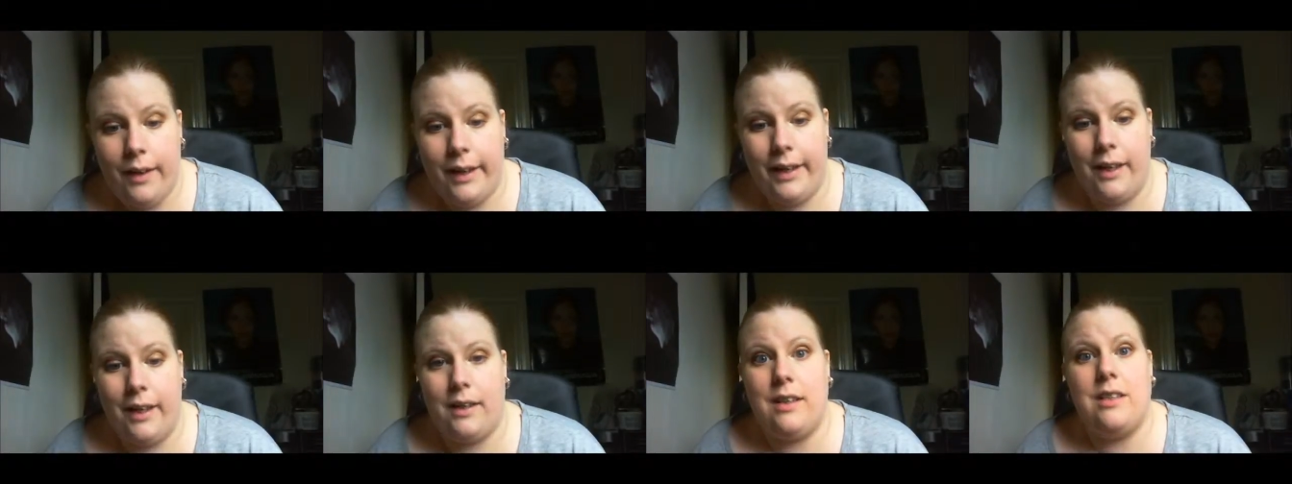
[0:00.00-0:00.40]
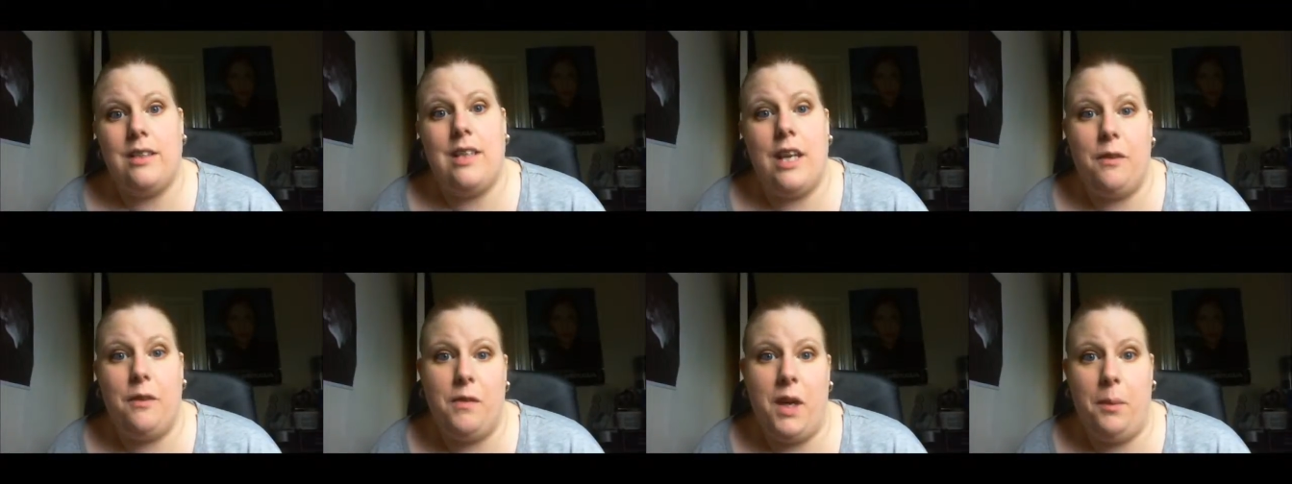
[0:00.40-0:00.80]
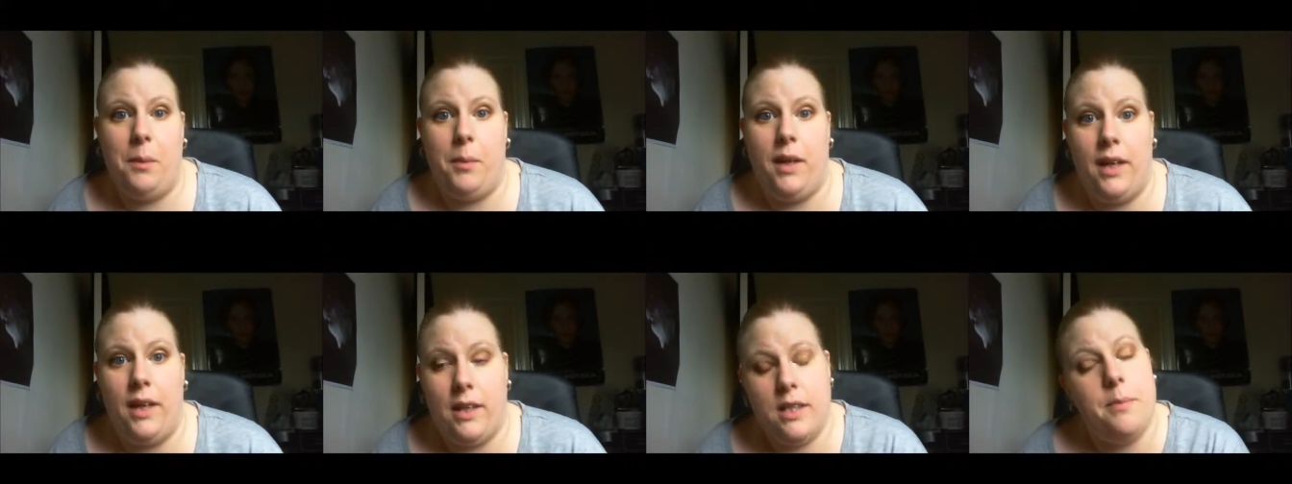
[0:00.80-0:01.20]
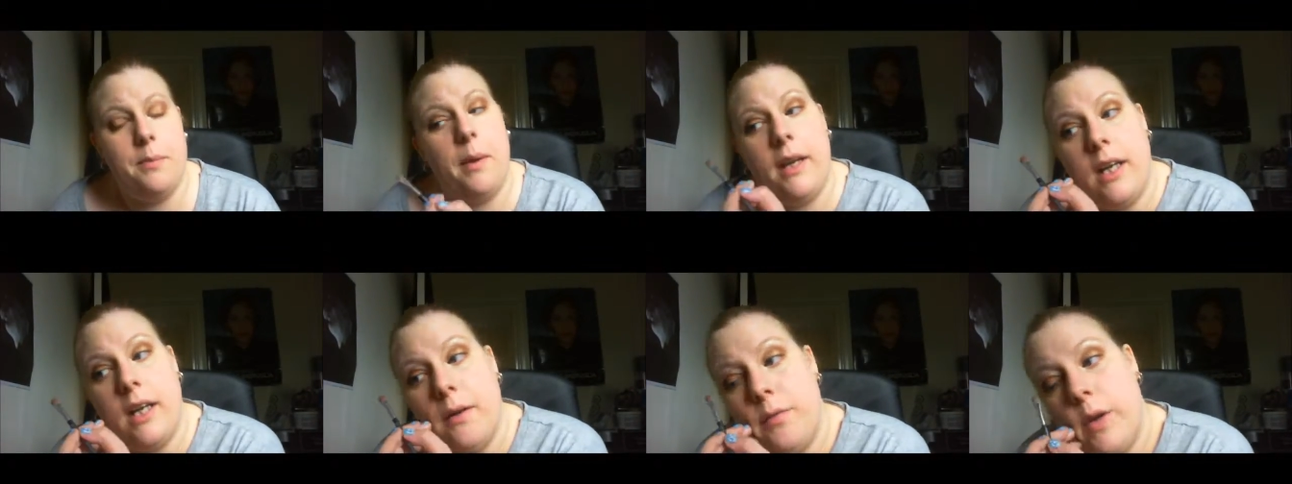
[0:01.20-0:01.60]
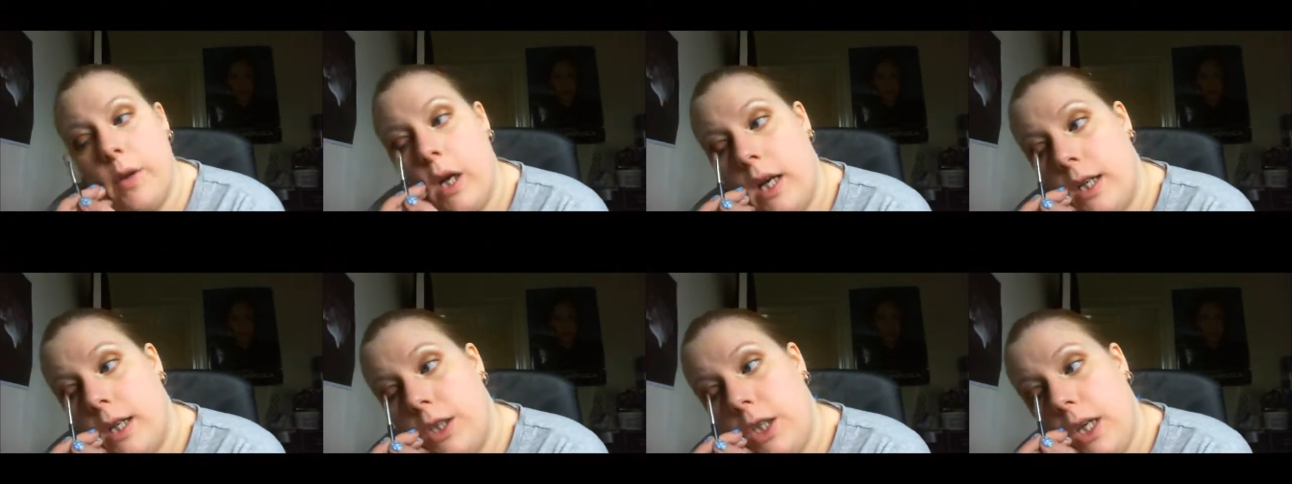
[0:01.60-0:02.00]
I like shimmer.
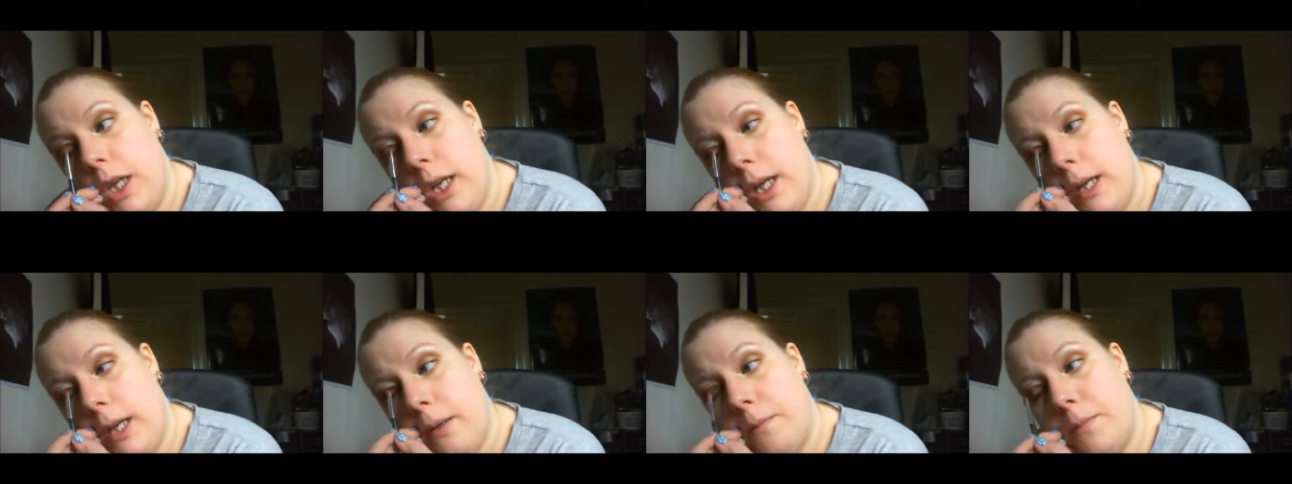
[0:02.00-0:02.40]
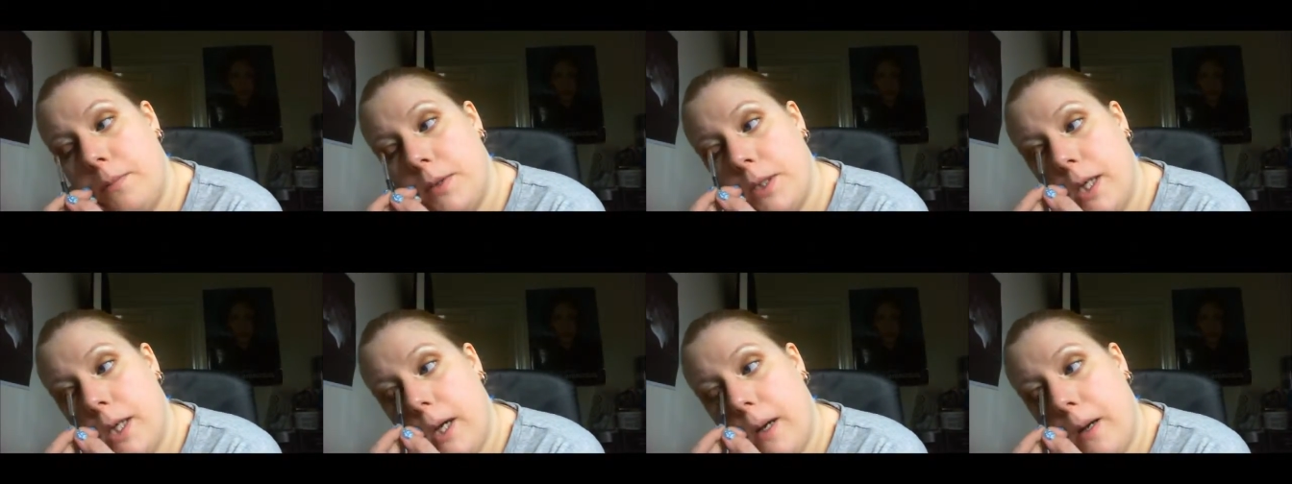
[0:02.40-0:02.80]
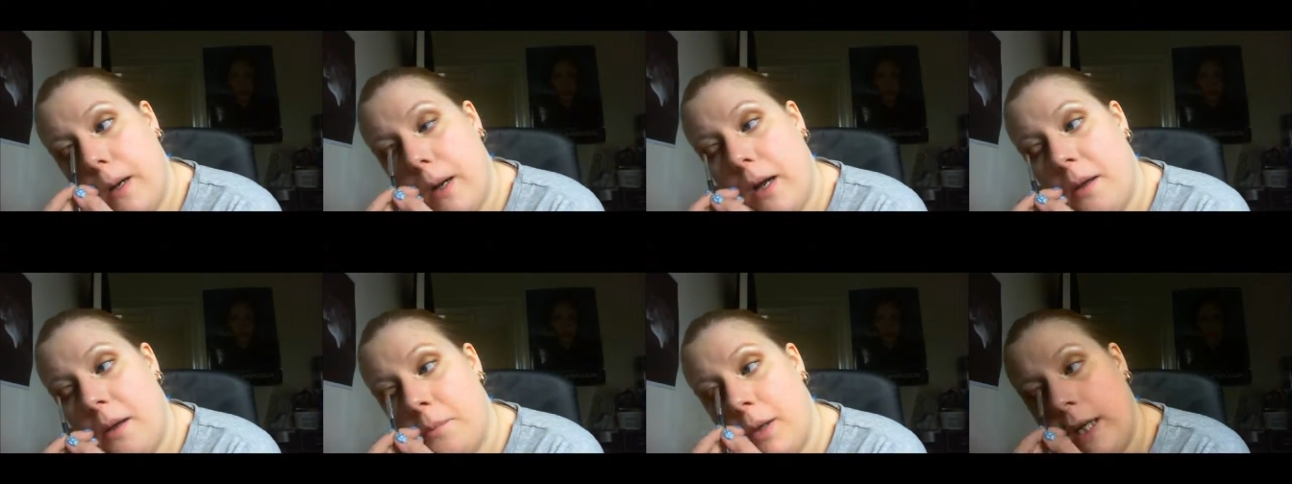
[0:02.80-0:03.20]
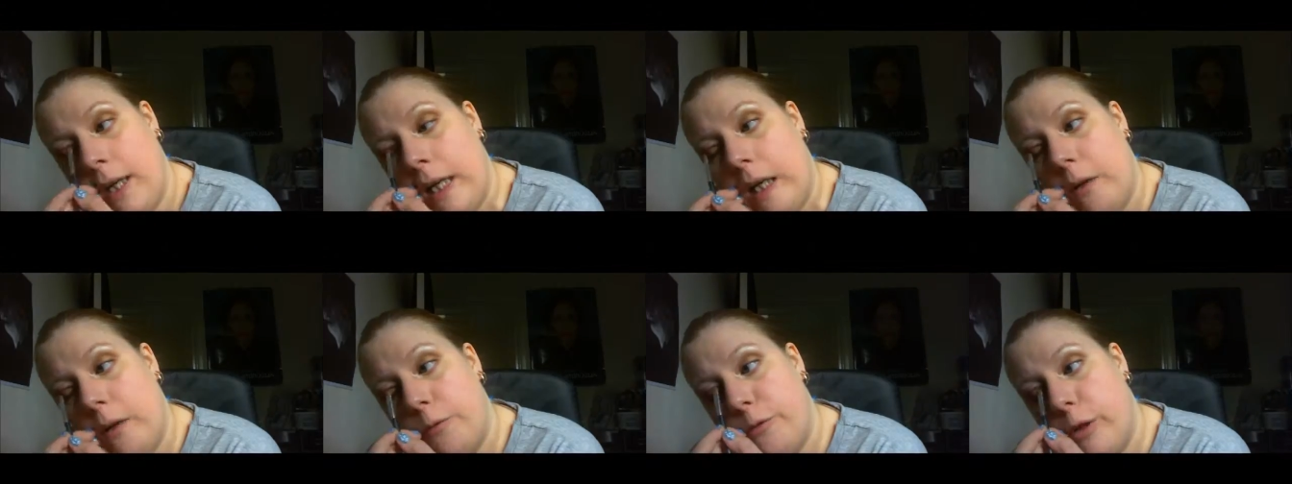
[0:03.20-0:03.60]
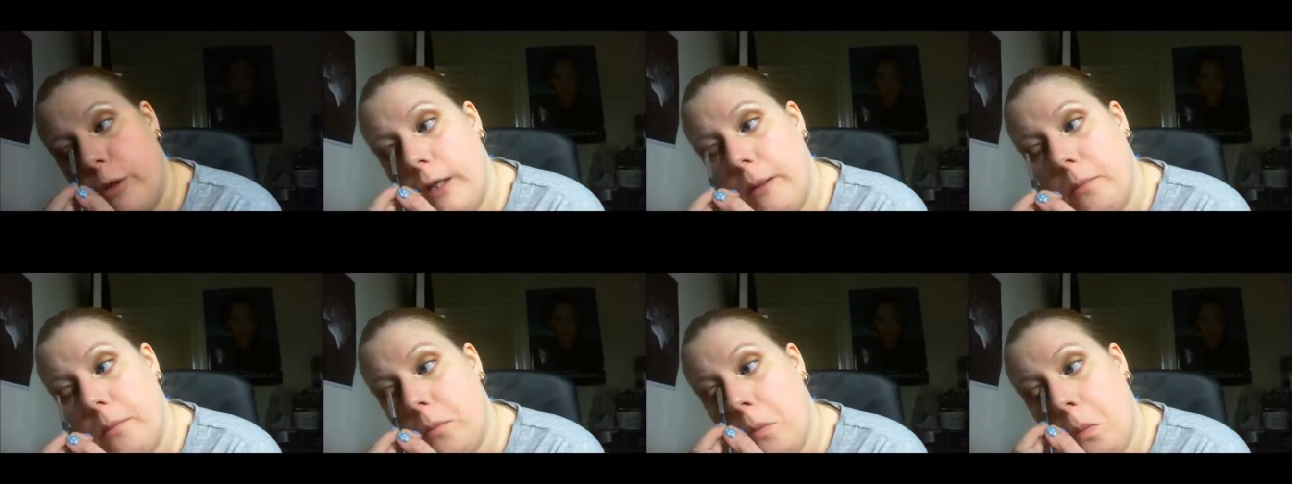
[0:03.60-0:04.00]
And like I said, I've only been into makeup for the
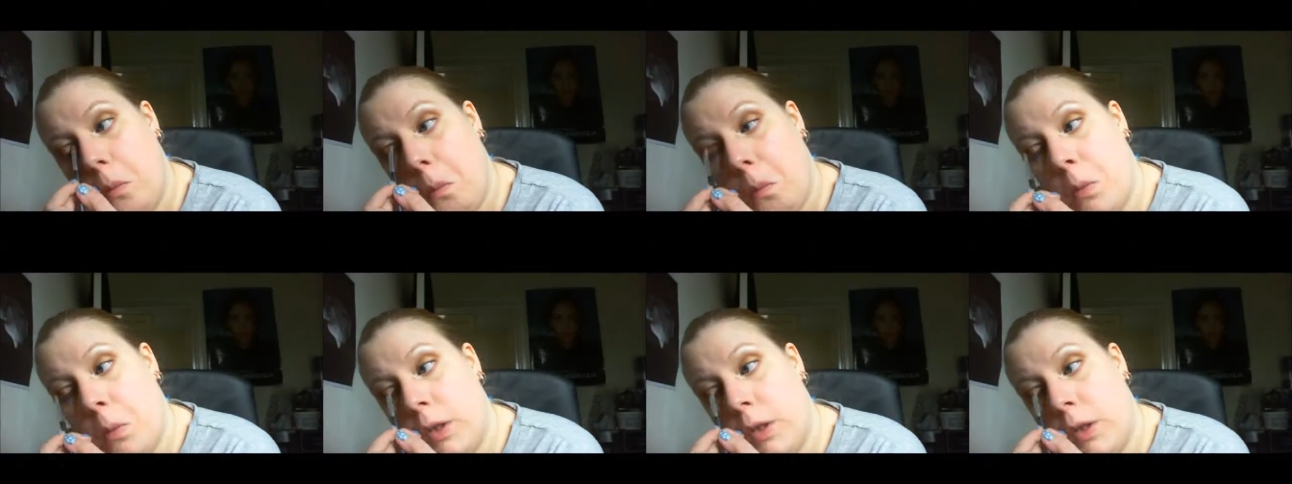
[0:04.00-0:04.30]
last year,